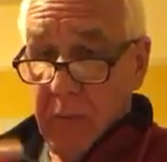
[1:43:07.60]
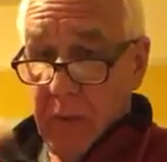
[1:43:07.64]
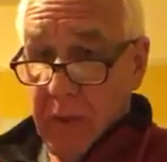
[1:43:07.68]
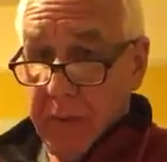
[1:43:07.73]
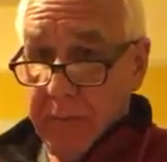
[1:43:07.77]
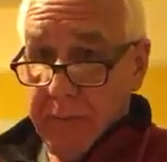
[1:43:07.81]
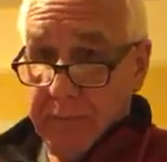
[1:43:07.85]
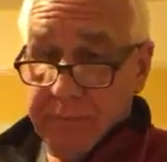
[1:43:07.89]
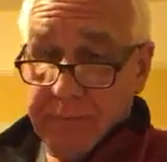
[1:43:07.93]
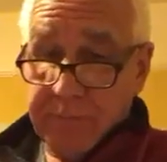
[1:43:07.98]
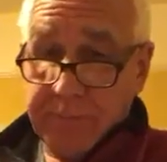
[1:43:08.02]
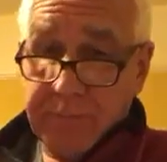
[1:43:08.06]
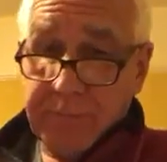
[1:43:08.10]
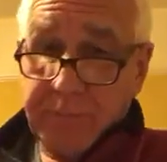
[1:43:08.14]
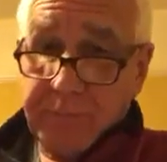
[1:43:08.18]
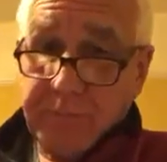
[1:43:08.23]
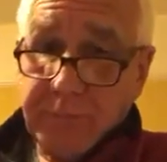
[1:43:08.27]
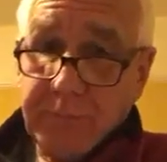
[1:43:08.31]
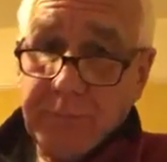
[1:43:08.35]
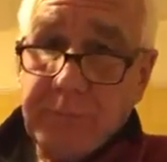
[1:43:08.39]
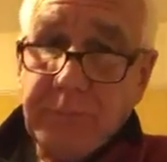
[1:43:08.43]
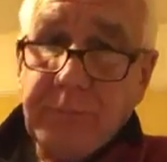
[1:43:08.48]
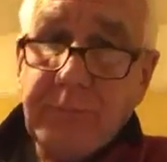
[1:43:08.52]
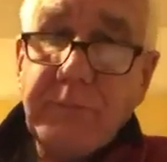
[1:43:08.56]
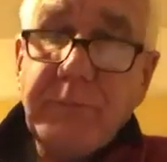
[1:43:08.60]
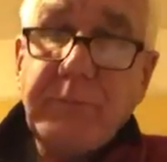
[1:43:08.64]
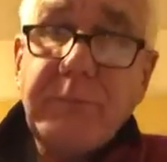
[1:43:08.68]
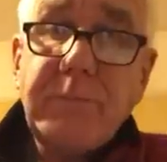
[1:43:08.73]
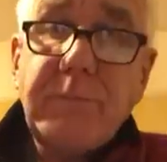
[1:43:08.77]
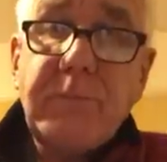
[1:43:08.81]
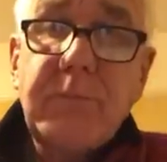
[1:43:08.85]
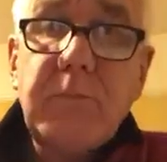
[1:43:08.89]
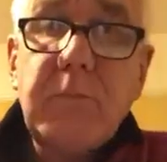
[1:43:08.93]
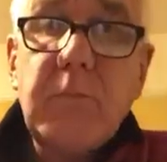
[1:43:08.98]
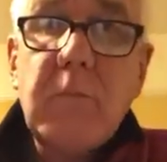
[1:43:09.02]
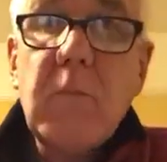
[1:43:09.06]
one.
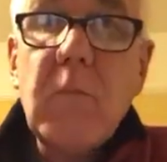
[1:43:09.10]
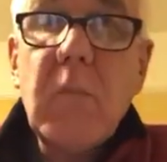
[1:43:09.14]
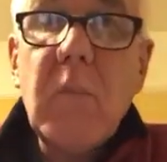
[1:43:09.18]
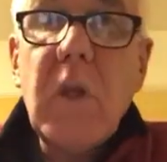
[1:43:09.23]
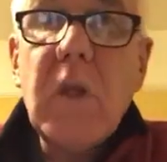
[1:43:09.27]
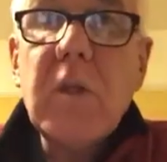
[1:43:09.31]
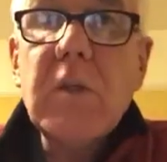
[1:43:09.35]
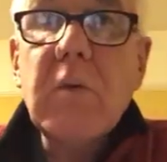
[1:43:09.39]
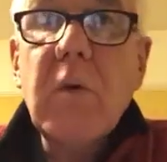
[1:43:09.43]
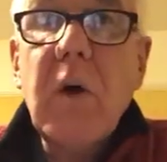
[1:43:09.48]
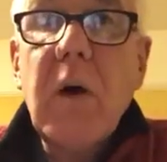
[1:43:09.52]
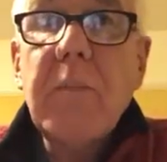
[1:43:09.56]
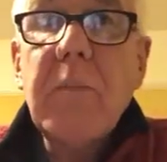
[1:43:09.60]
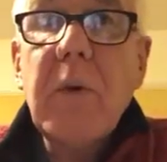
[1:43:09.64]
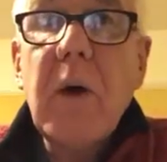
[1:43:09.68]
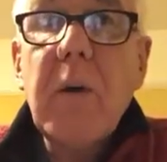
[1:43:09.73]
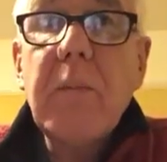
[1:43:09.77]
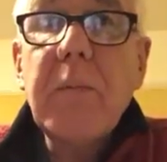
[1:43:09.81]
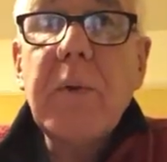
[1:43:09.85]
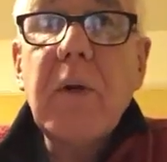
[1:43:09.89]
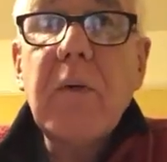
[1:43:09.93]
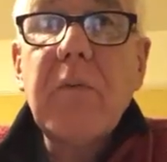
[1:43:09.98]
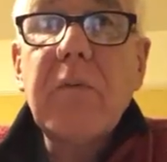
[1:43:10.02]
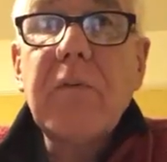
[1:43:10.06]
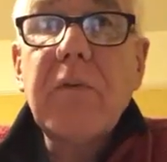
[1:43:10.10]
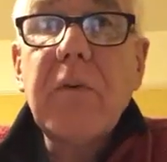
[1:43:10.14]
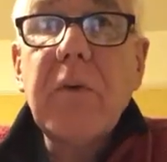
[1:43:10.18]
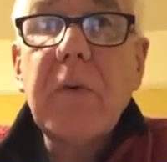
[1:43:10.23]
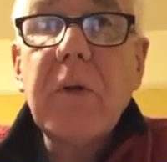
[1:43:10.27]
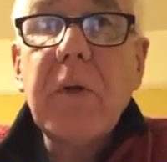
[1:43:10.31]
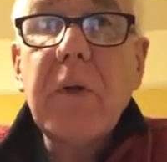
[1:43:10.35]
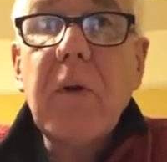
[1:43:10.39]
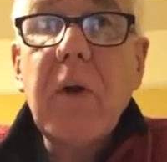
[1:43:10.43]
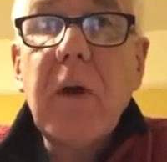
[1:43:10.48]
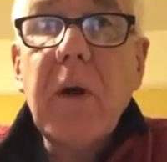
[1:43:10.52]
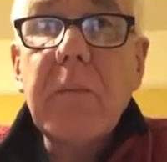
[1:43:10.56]
So I might be on through
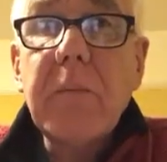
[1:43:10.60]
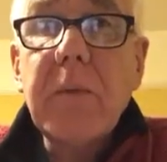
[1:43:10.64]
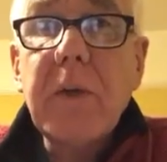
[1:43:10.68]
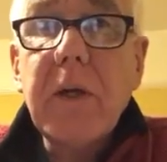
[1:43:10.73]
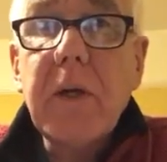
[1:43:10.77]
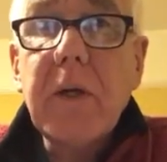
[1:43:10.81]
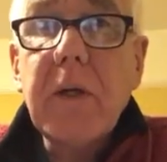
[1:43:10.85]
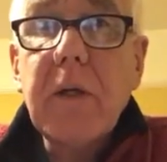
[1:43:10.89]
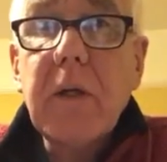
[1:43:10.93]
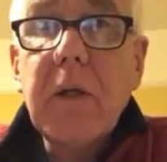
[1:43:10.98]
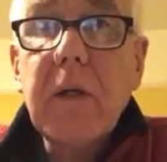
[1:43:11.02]
the night a bit.